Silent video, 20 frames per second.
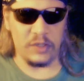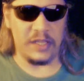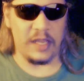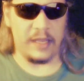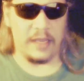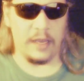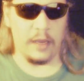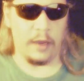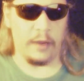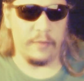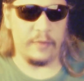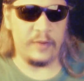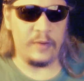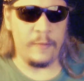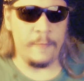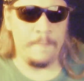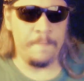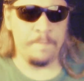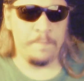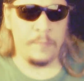take care of it.
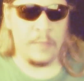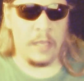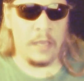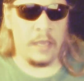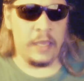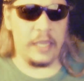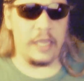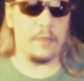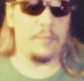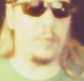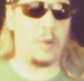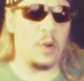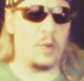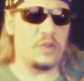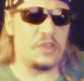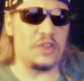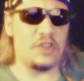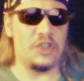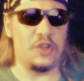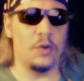He
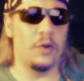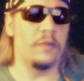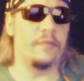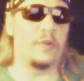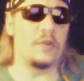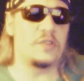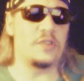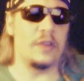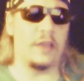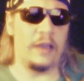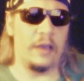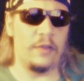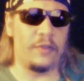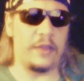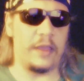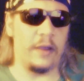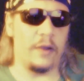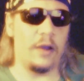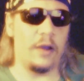opposes universal health care,